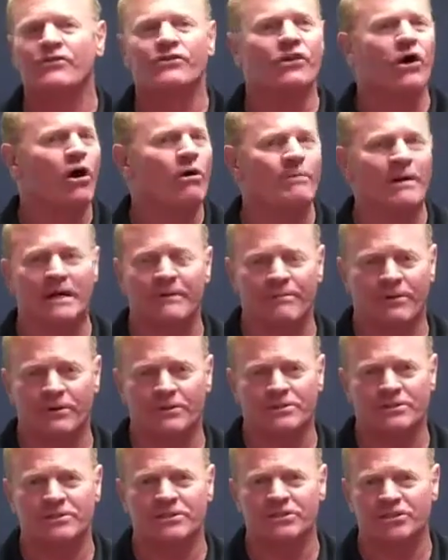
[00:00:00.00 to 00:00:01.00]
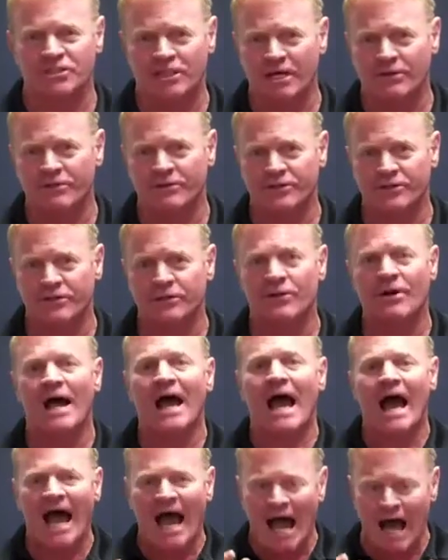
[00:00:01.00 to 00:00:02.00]
No better person to share with you
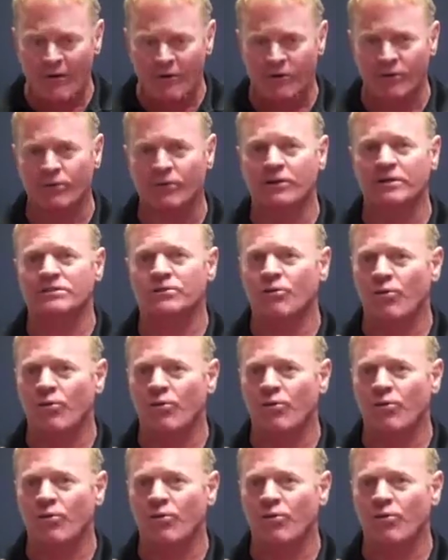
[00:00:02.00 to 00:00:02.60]
how it works,